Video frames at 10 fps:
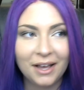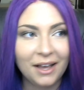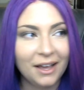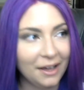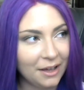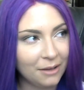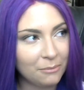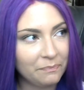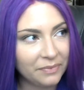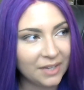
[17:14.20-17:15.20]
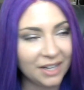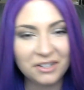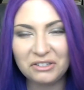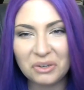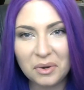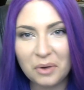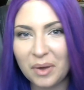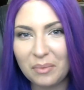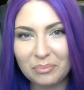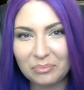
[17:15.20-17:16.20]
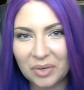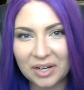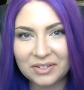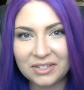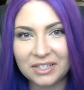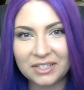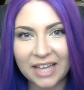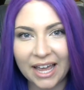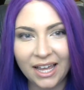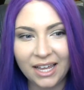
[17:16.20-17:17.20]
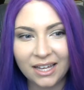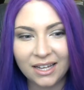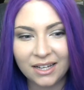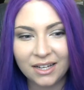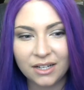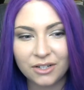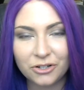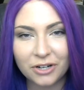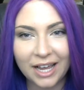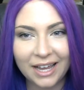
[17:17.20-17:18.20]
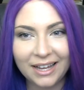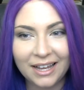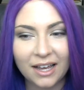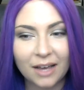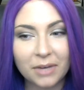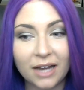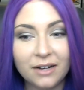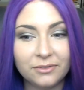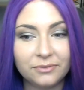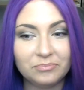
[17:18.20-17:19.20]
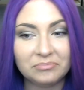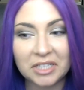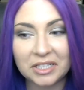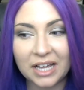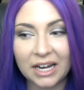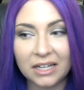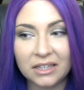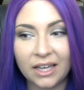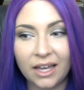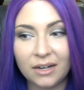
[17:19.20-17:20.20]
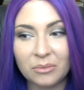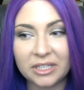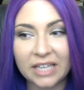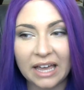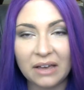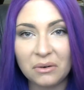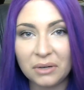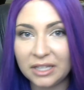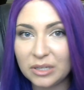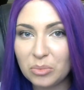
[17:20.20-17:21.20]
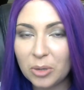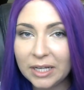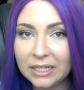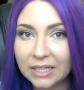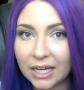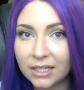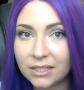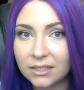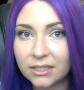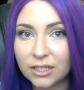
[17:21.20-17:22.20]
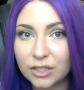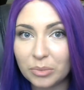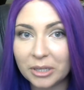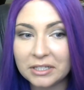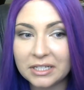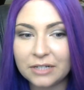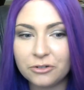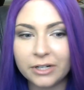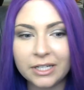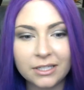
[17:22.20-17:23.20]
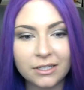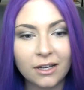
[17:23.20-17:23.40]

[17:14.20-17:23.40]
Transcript: Um, I just don't know what what else to say. Should I? I'm kind of excited that Mateo at this point has expressed interest.